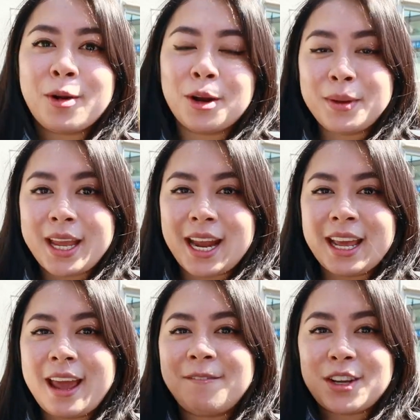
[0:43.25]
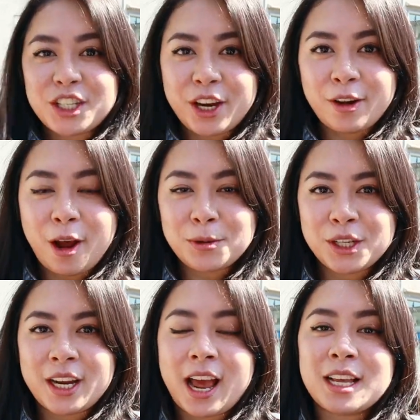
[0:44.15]
We're gonna be getting a vegetarian
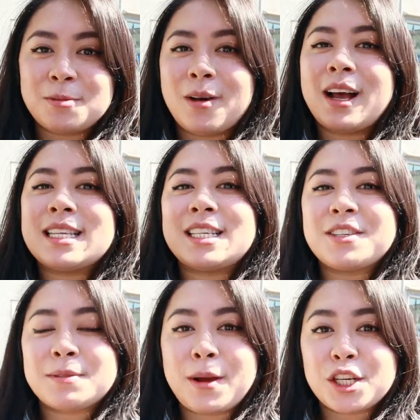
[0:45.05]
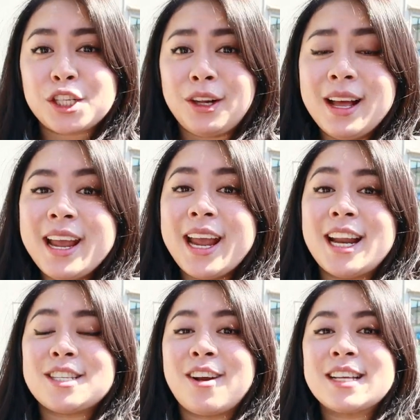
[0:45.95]
option as well as their special.
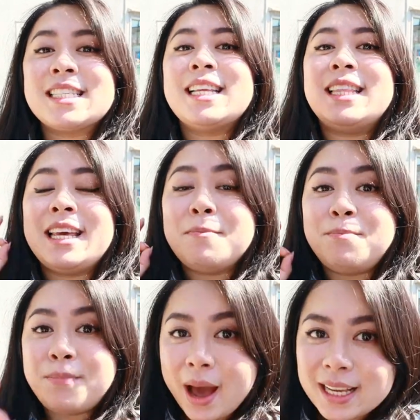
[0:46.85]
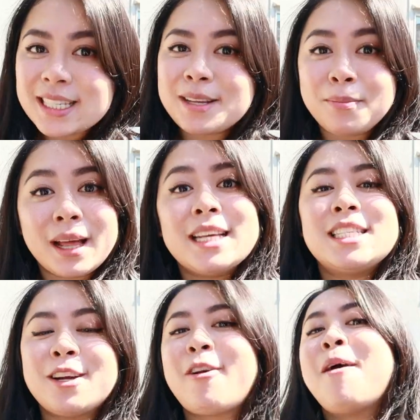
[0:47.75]
It is honestly the best
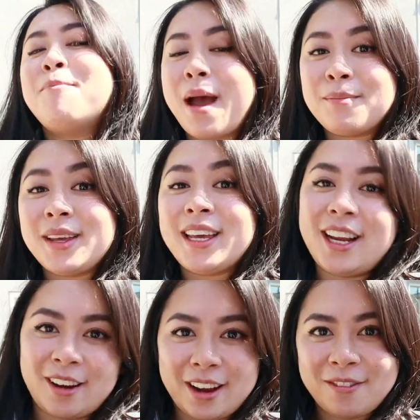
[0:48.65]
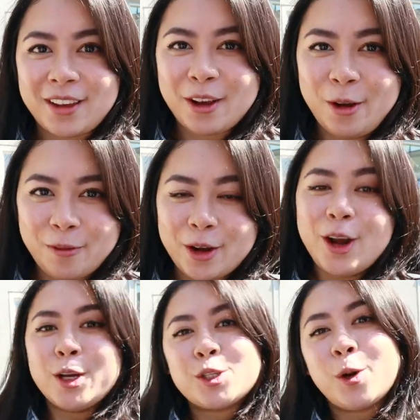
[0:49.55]
place to grab Banh Mi here in Vancouver,
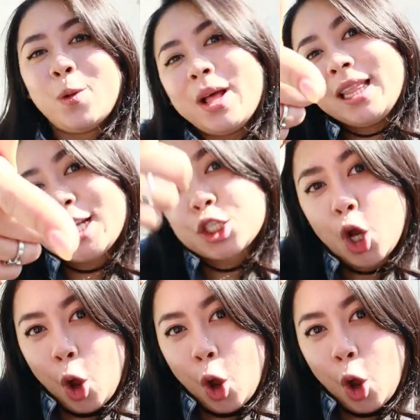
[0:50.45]
so let's go!